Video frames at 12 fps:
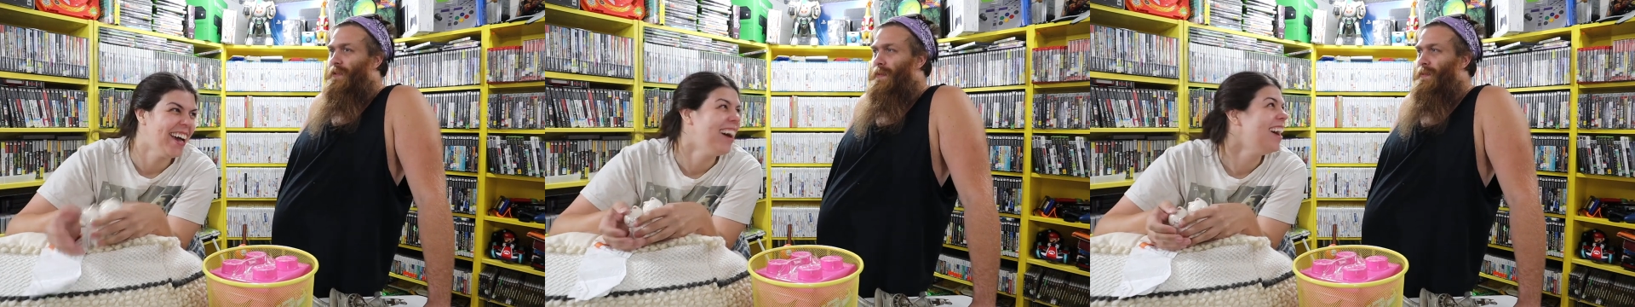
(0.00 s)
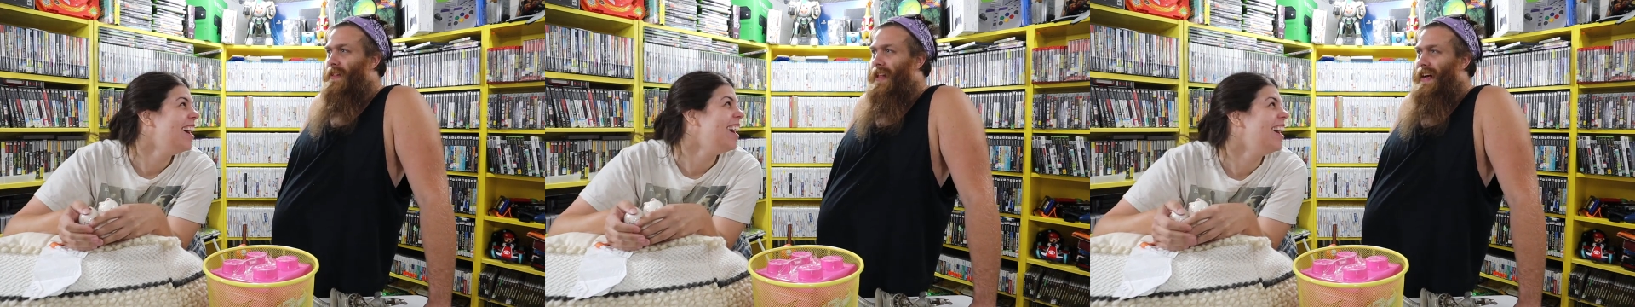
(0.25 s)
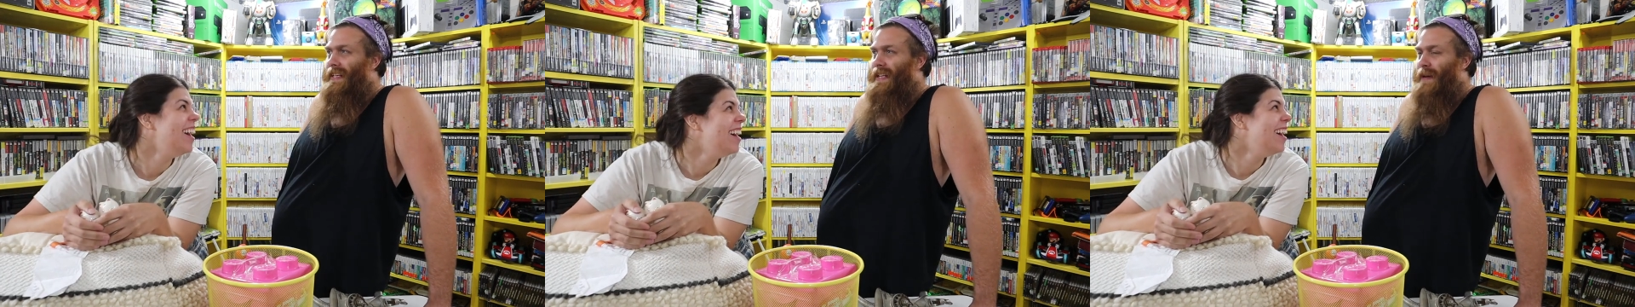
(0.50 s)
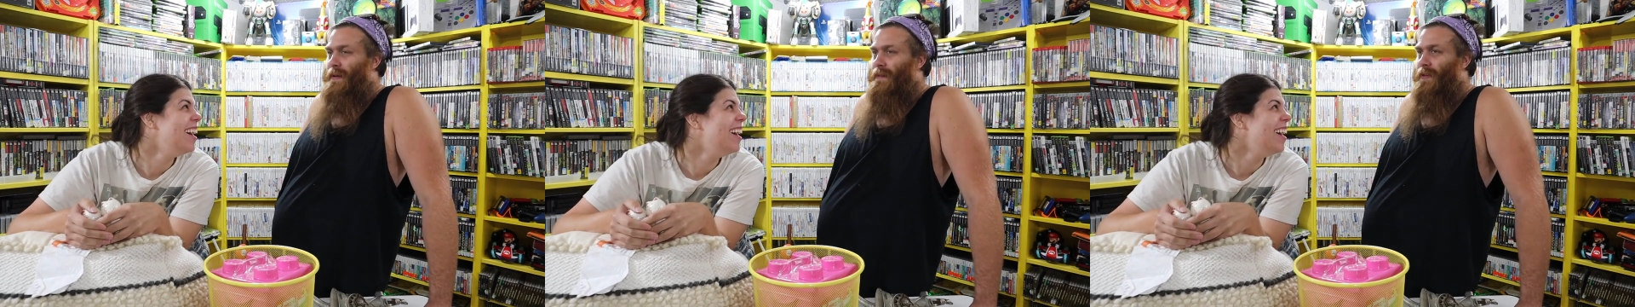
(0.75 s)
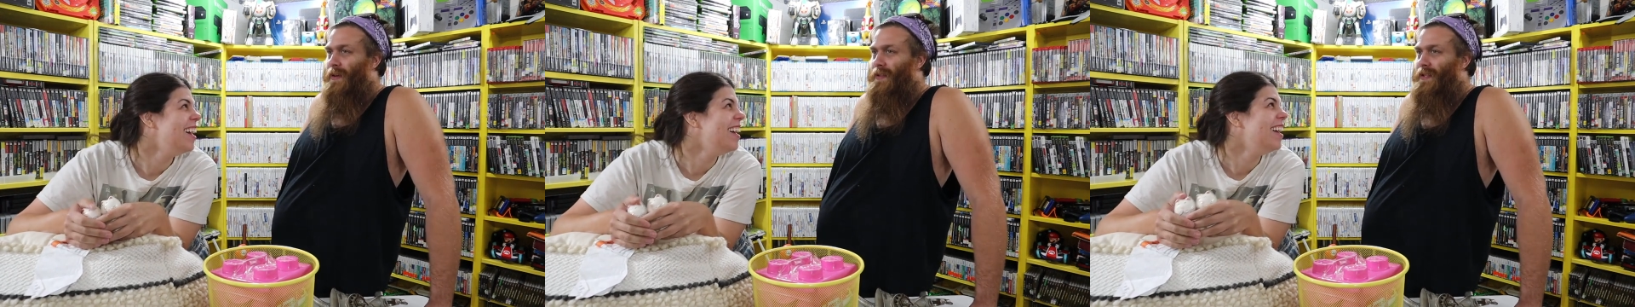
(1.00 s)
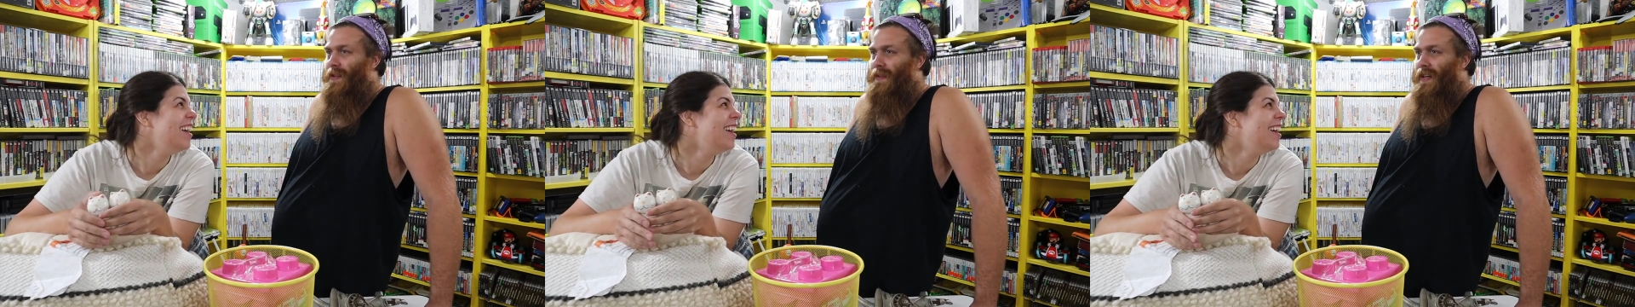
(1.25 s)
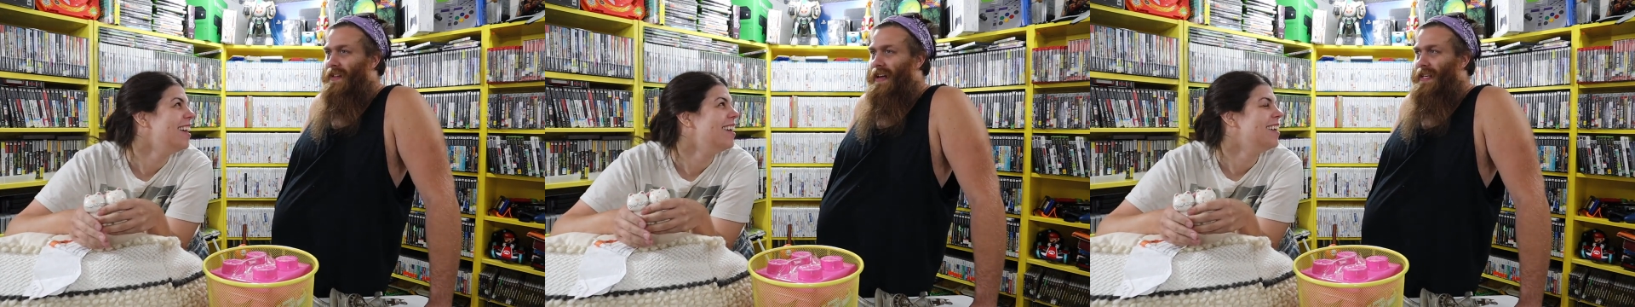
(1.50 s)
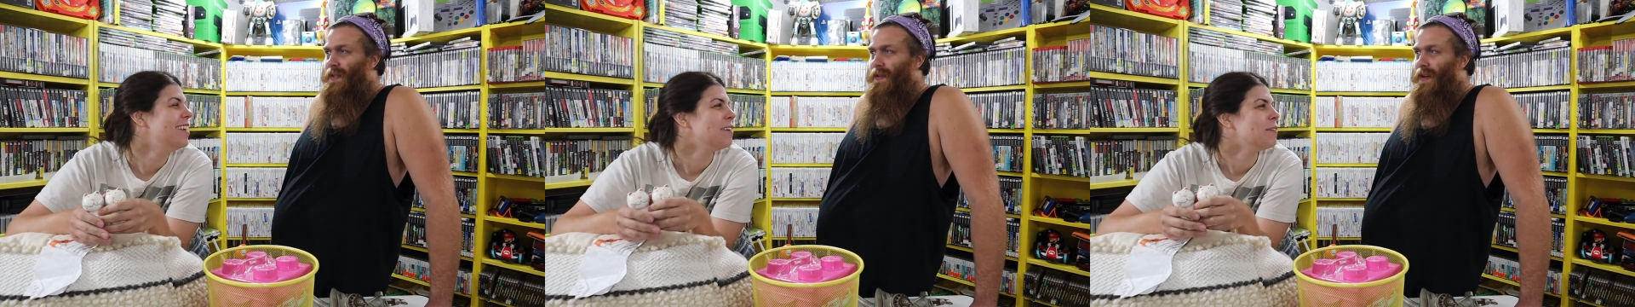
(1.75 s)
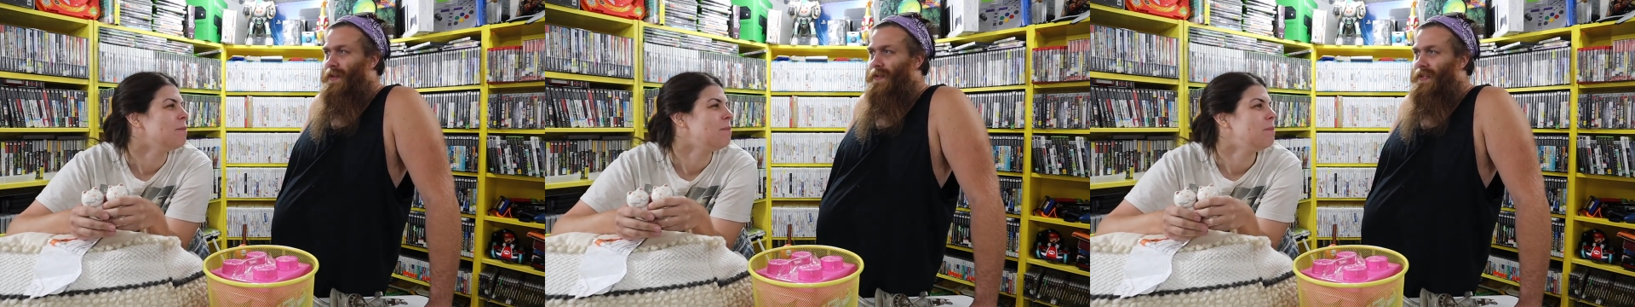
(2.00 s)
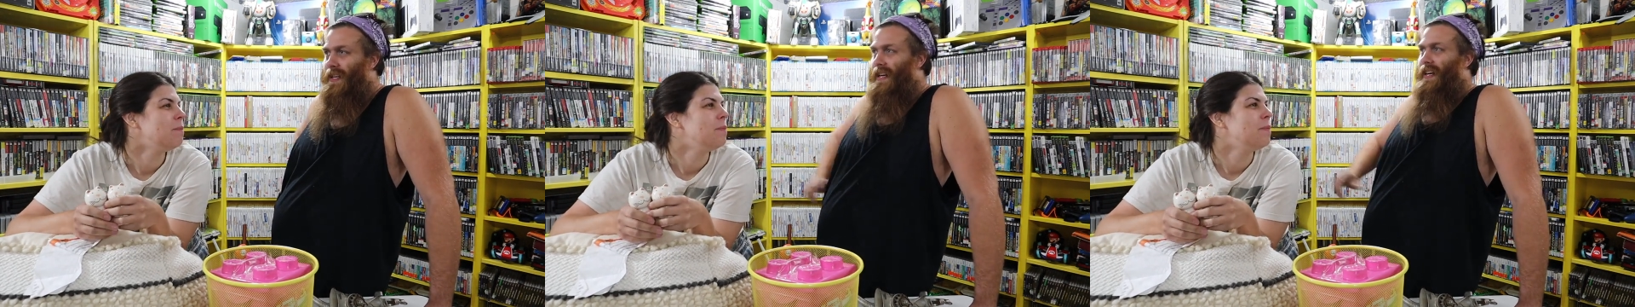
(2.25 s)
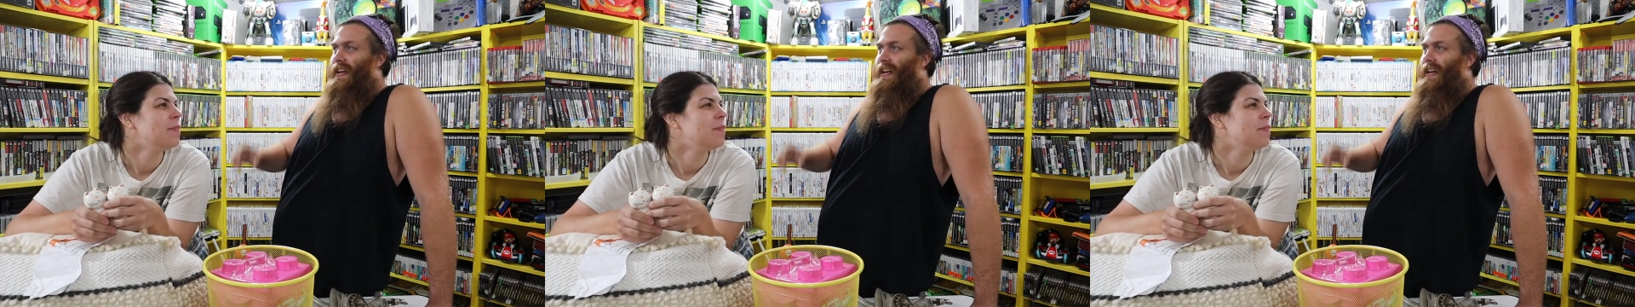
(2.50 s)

Speaker 1: Do you remember the last time I broke something glassware of yours?